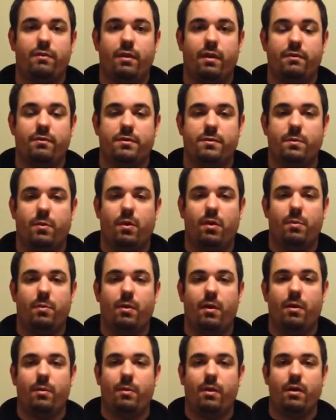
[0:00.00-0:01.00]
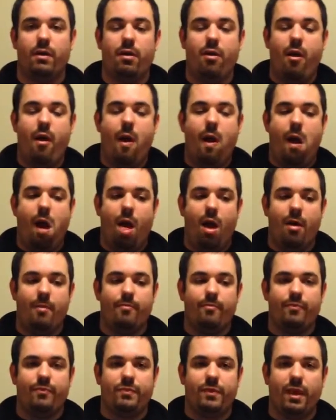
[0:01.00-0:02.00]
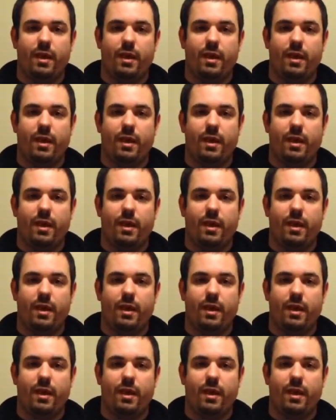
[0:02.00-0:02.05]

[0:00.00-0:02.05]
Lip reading: If you have a small apartment, and